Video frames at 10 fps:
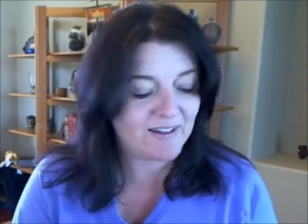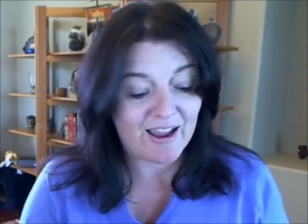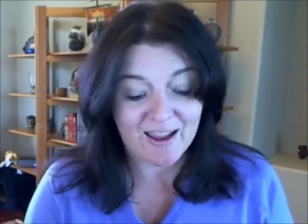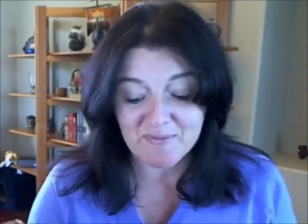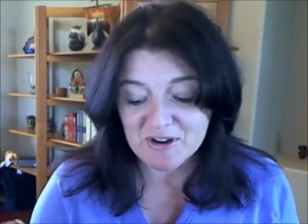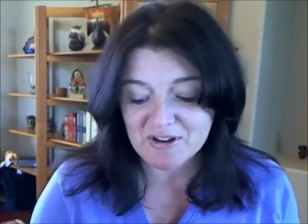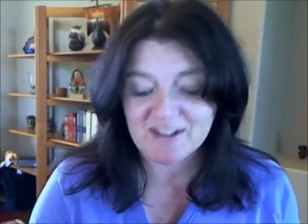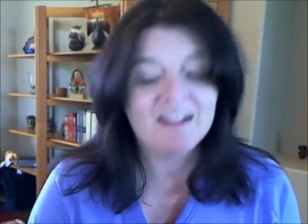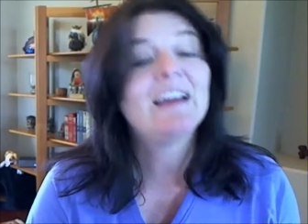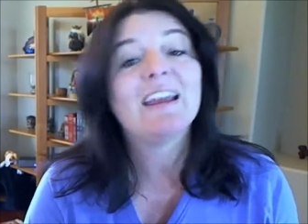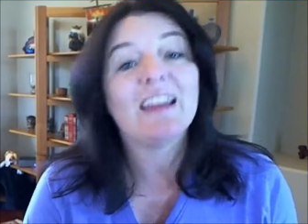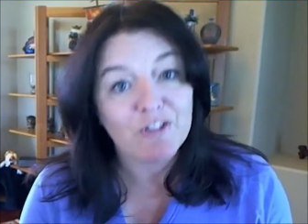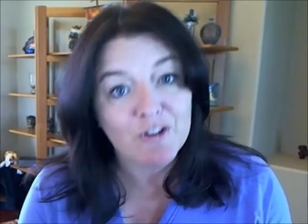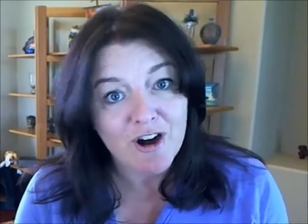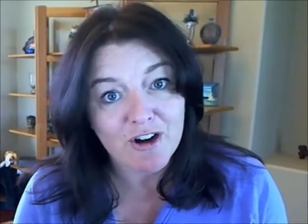I am a girl, if
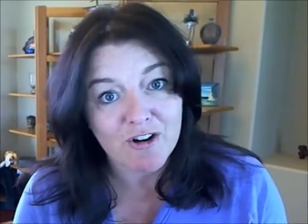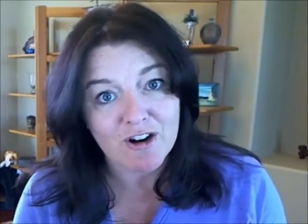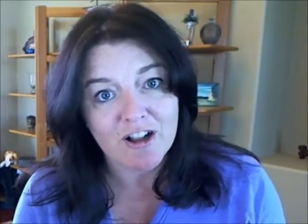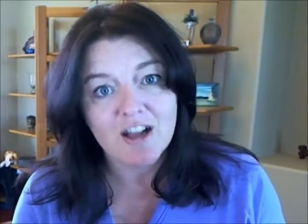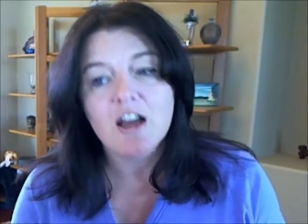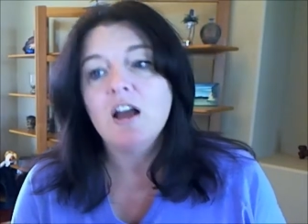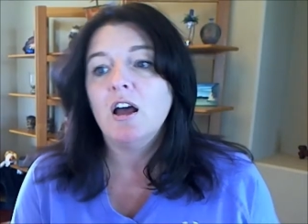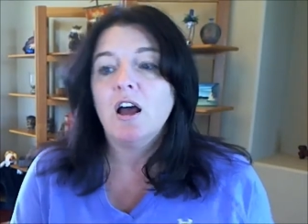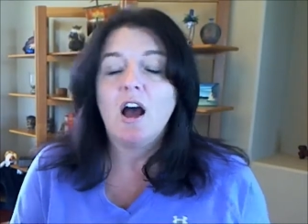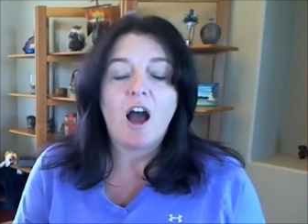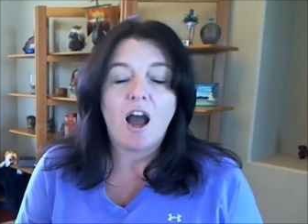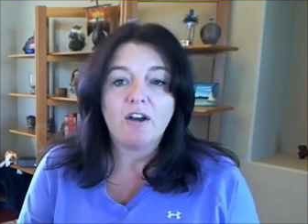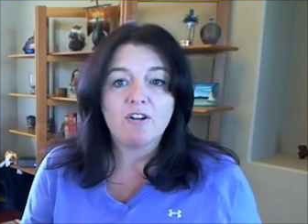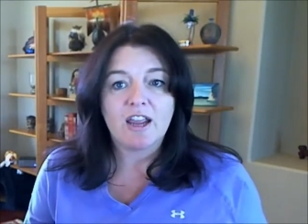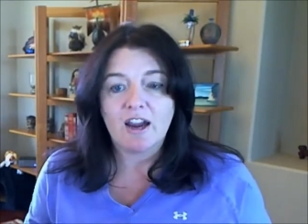you are a girl, I
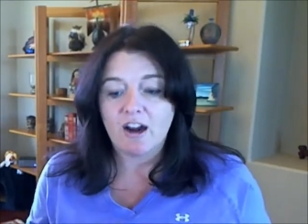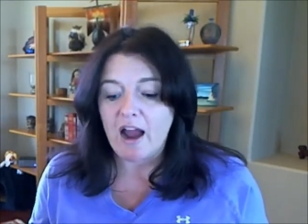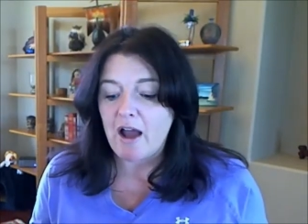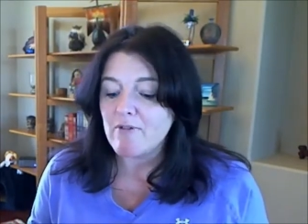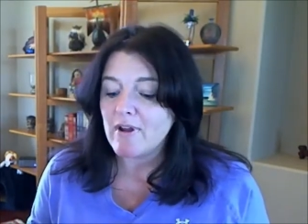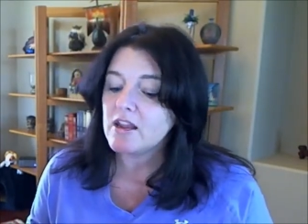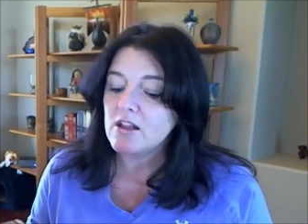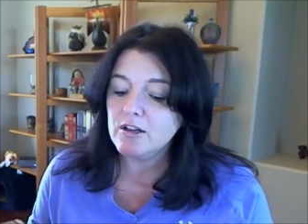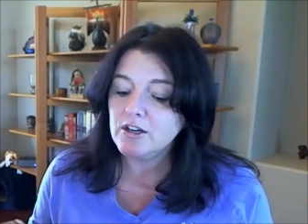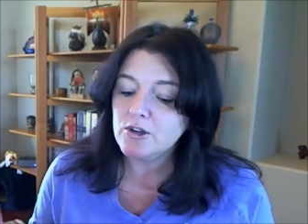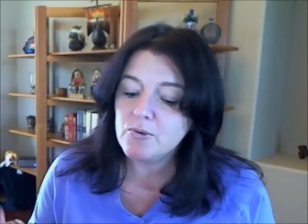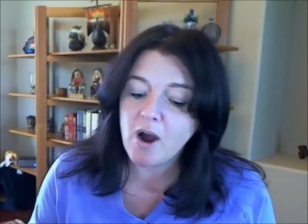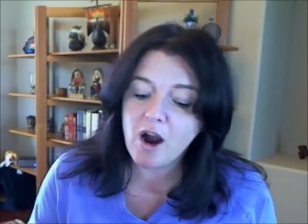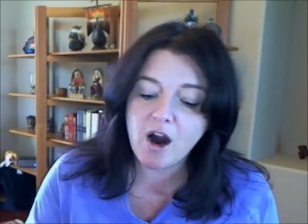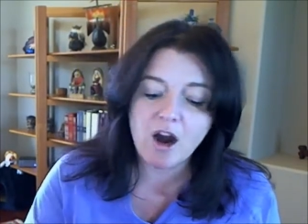don't care how regular you
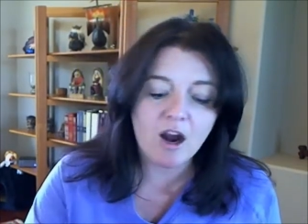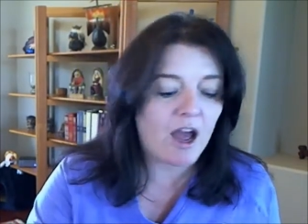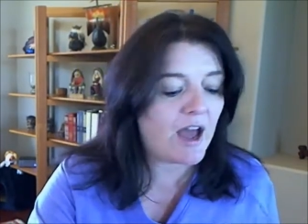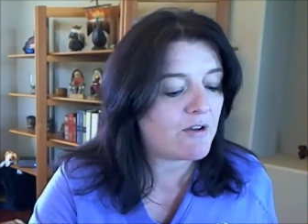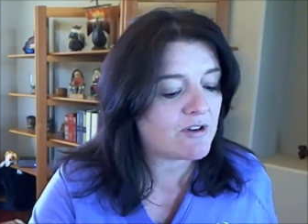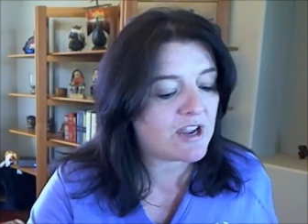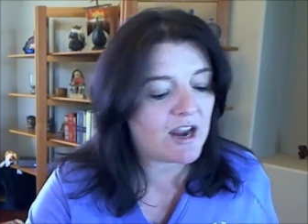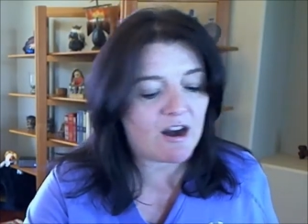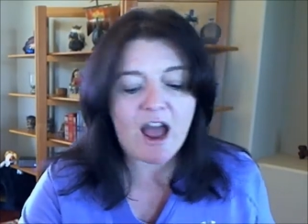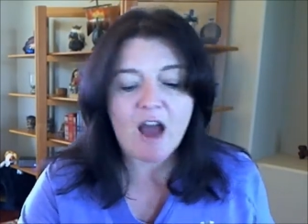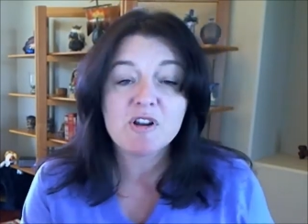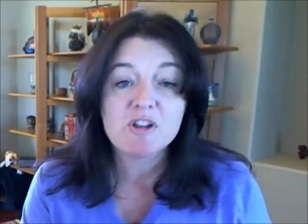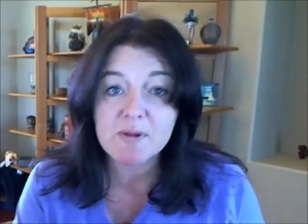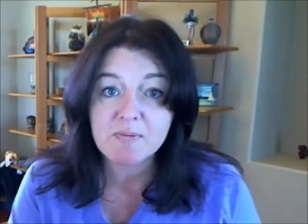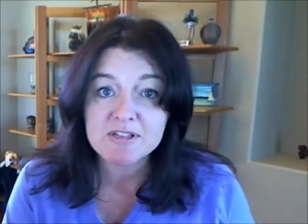are. I don't care how
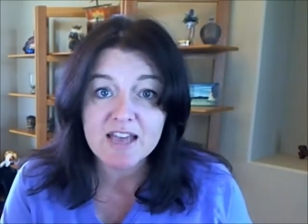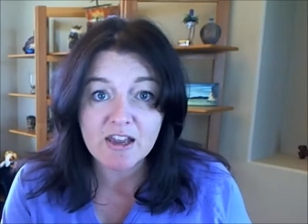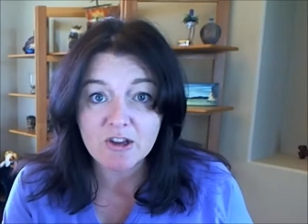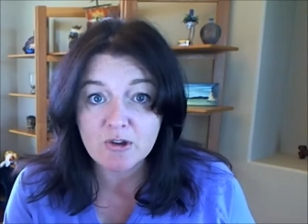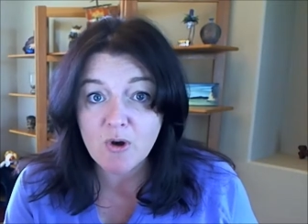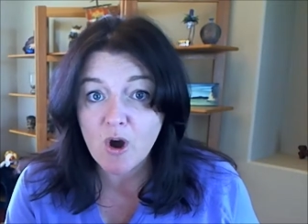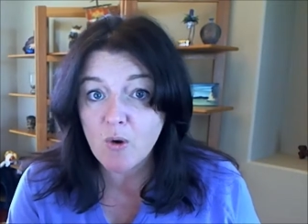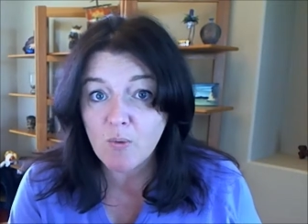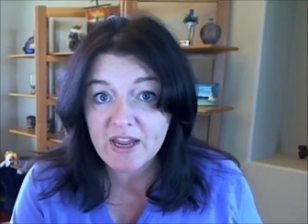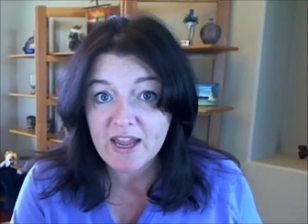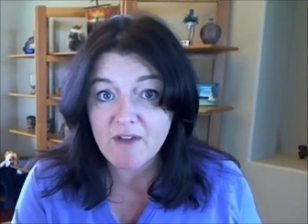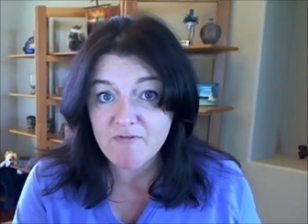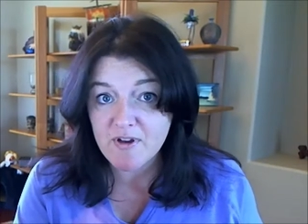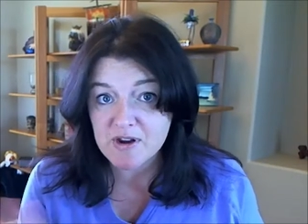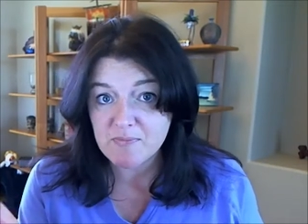much people tell you, oh, we have
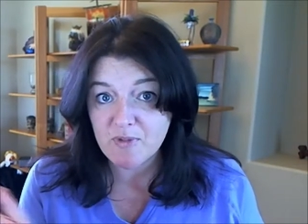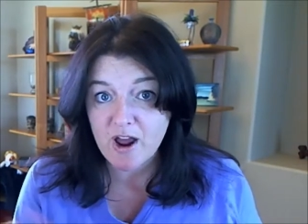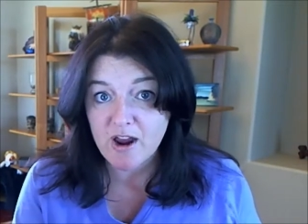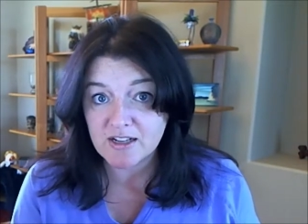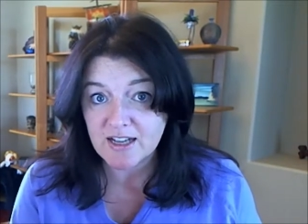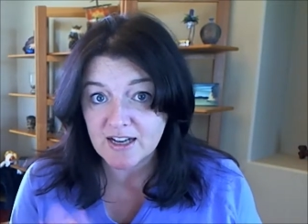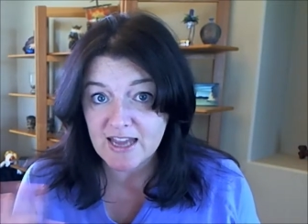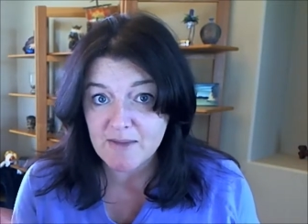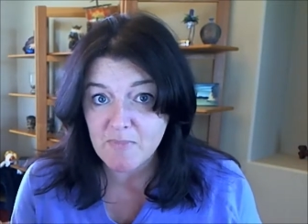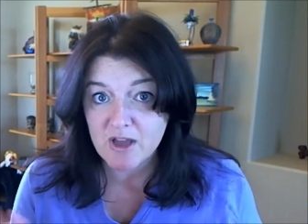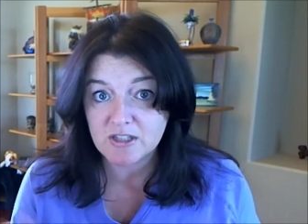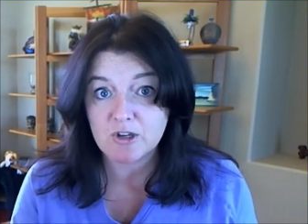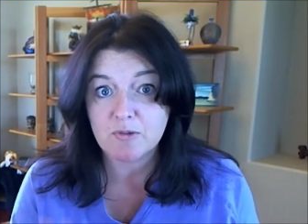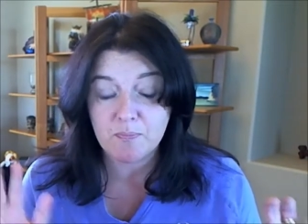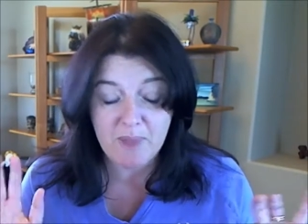feminine products like tampons
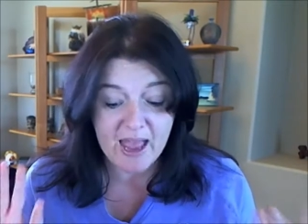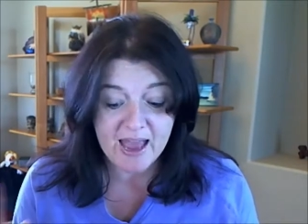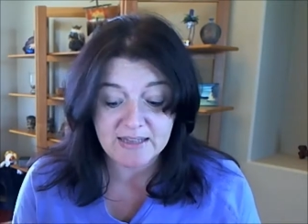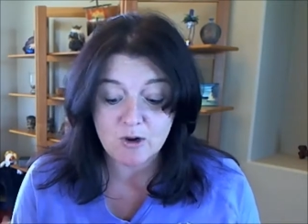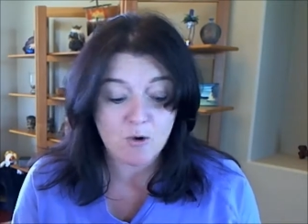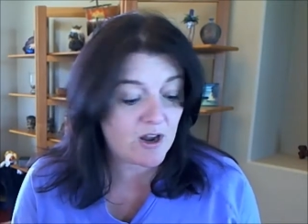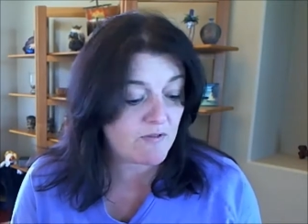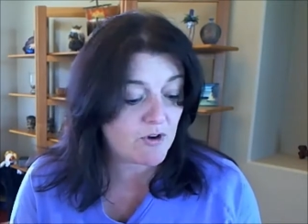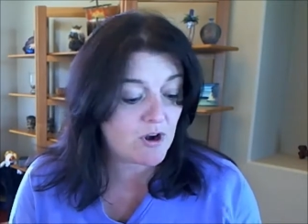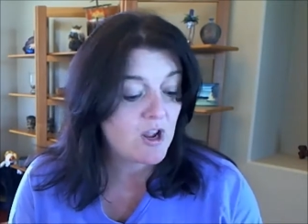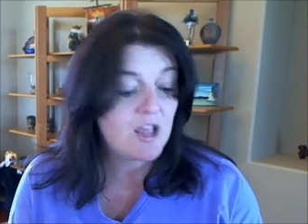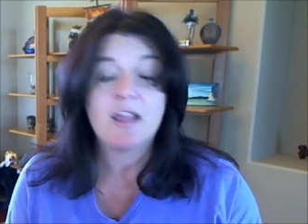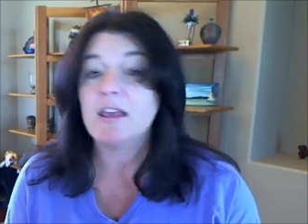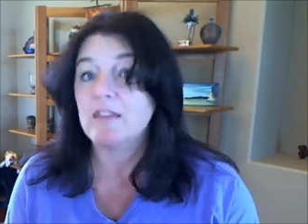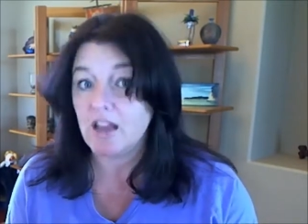or pads or whatever
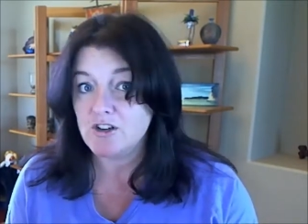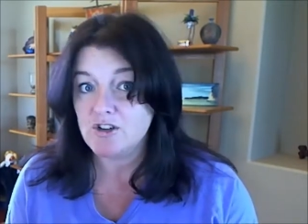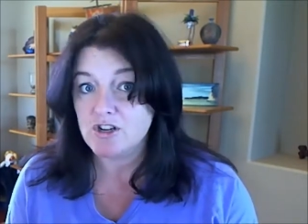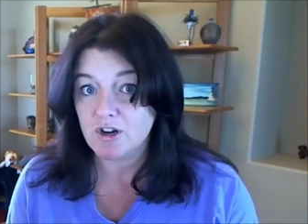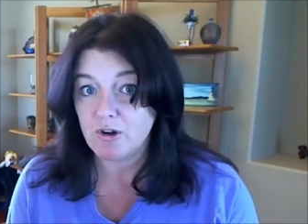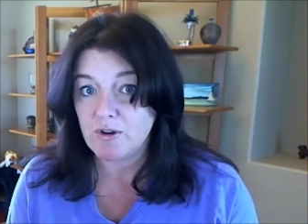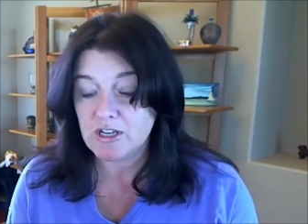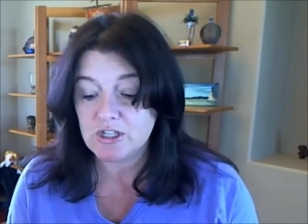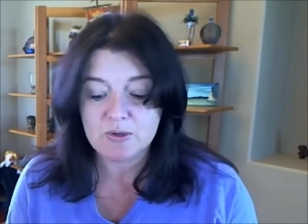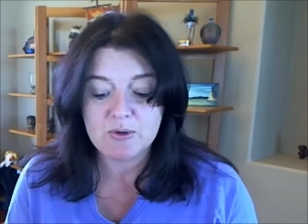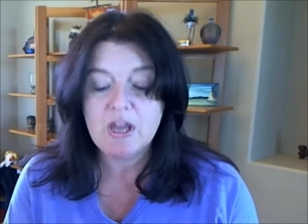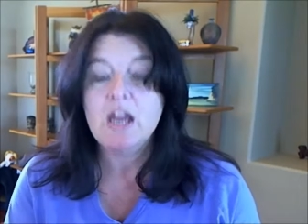in the country you're going to.